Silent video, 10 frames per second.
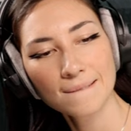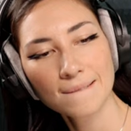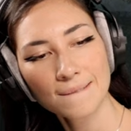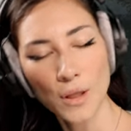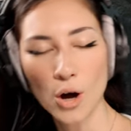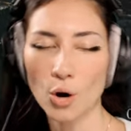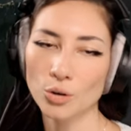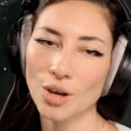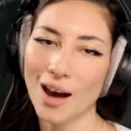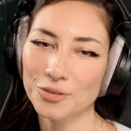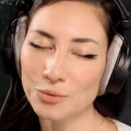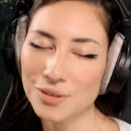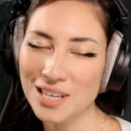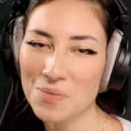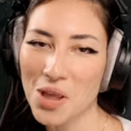No, you have to
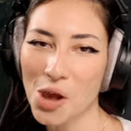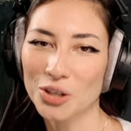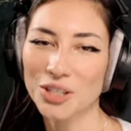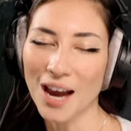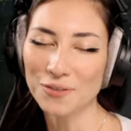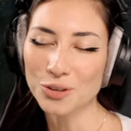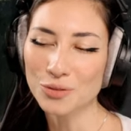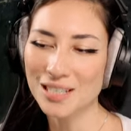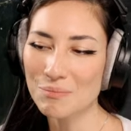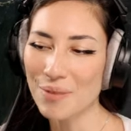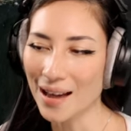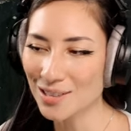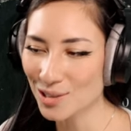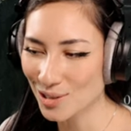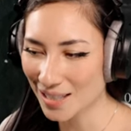redeem... You have to redeem
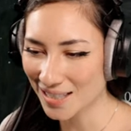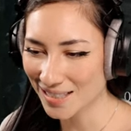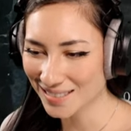badges Z.